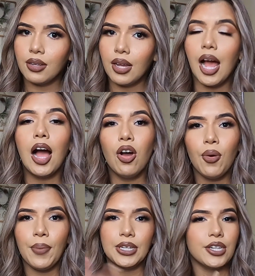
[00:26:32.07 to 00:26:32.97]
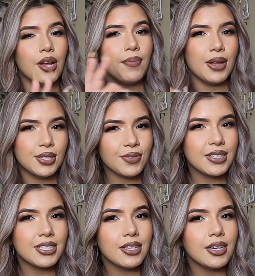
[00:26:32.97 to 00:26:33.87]
how much amount of
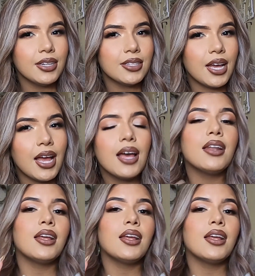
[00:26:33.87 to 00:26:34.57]
concealer I need to add.